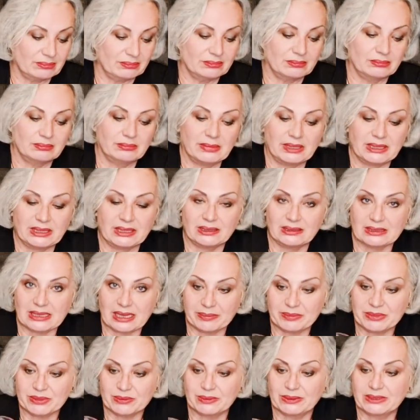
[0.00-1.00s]
many
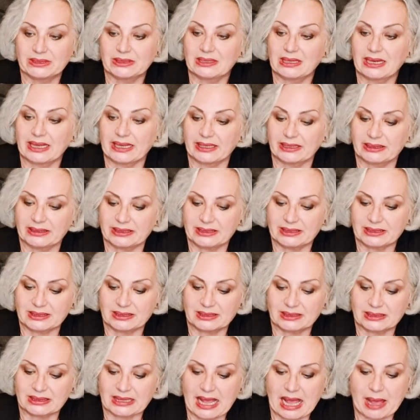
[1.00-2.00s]
times with like
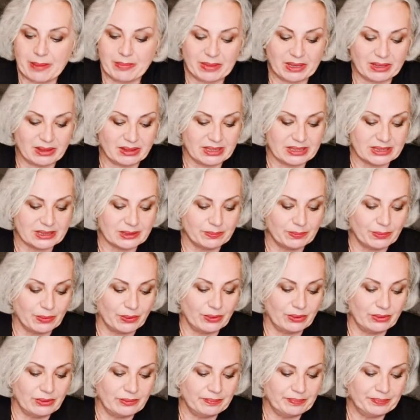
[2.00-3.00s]
this amethyst
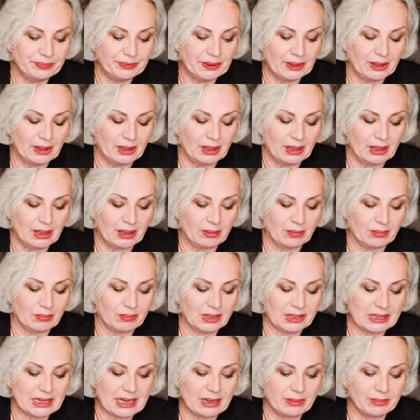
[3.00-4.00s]
ball.
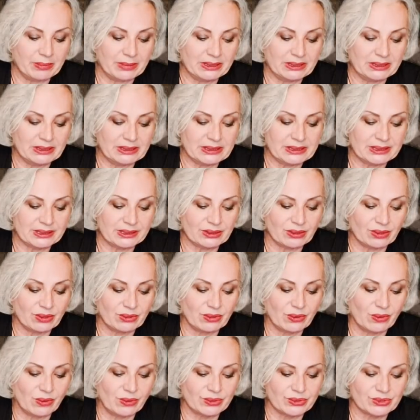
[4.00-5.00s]
But amethysts are
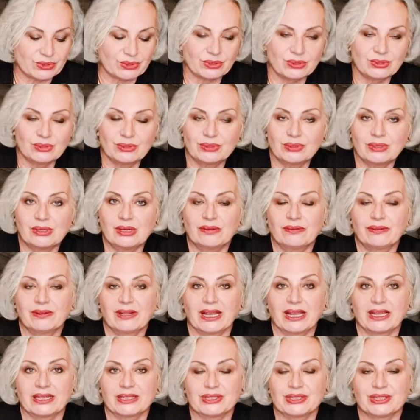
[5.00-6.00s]
also good of
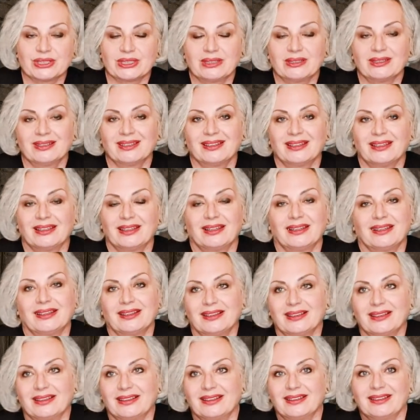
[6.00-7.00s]
catching
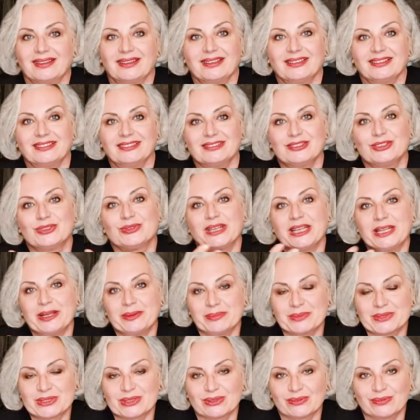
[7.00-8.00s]
uh,
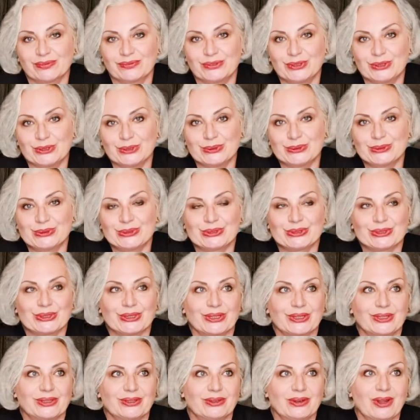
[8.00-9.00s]
dreams of
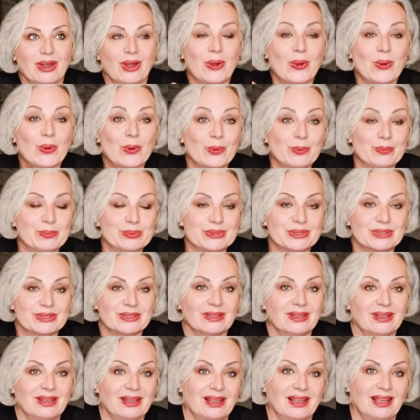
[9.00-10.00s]
future, hopes,
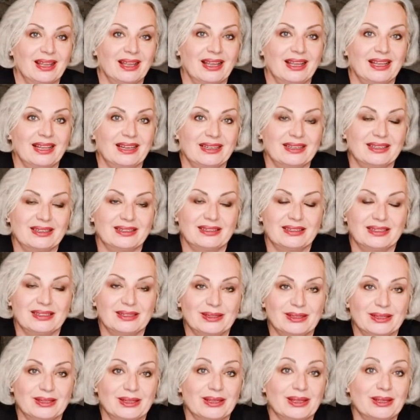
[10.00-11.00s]
and
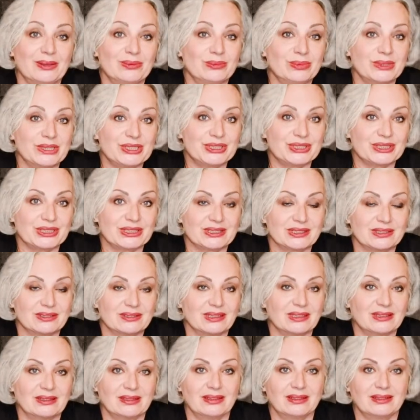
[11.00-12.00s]
uh, and wishes
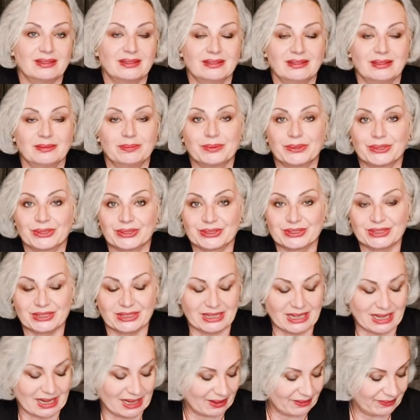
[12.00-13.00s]
that the person
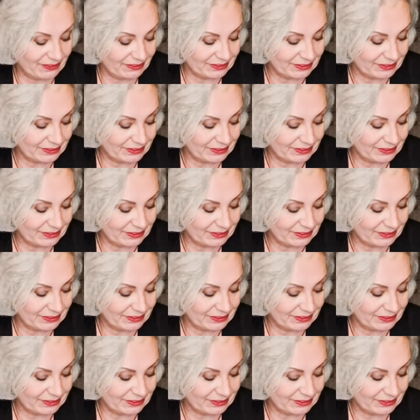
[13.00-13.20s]
have